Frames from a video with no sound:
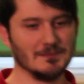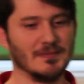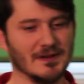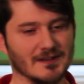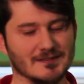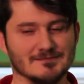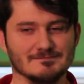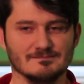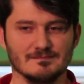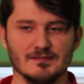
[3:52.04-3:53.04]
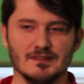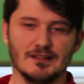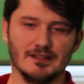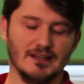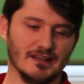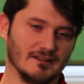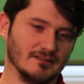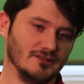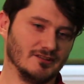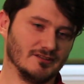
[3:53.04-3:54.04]
but yeah,
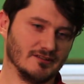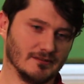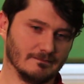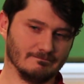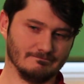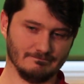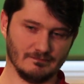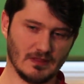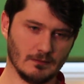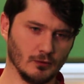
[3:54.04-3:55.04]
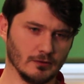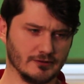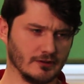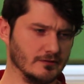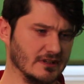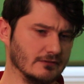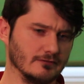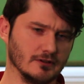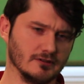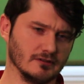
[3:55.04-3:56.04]
just more a toned down
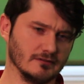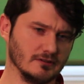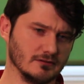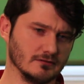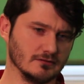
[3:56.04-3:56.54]
version, I think.